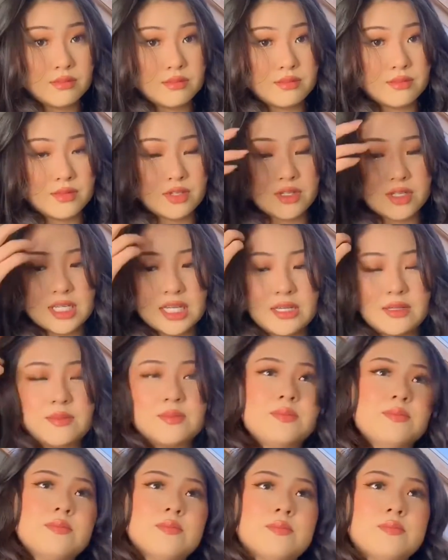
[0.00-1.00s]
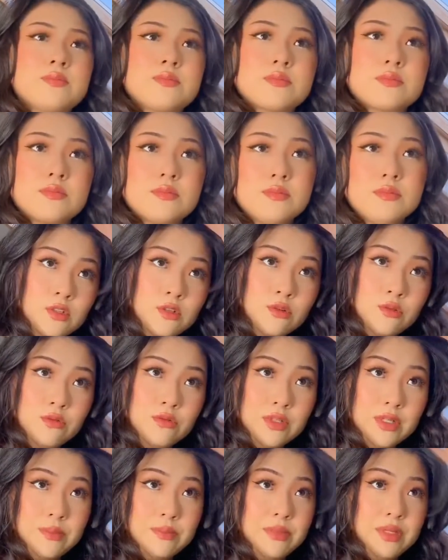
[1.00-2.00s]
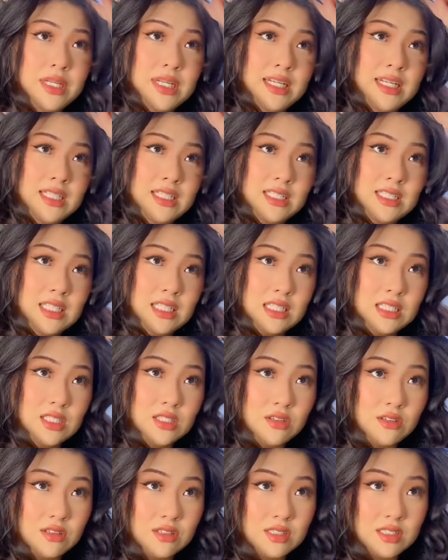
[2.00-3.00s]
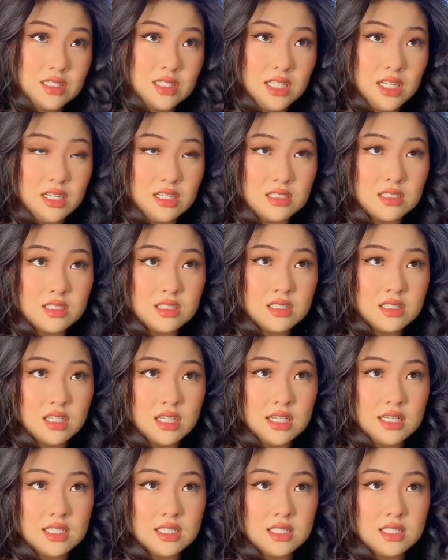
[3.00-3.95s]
Okay, repeat this on the other side.